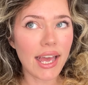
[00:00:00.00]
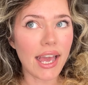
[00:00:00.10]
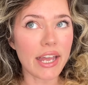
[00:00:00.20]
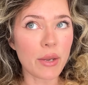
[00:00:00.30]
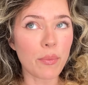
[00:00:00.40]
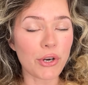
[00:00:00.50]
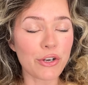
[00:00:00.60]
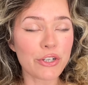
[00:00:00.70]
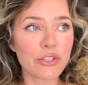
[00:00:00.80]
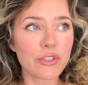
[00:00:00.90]
and a
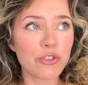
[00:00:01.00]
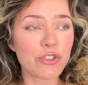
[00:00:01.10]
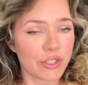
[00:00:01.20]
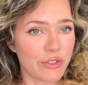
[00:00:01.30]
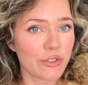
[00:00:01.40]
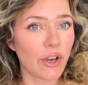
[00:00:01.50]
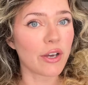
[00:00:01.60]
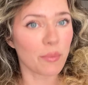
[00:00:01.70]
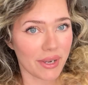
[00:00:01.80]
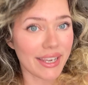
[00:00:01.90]
bird shit
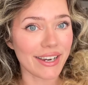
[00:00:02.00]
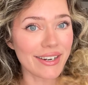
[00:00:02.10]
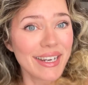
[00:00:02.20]
on my hair.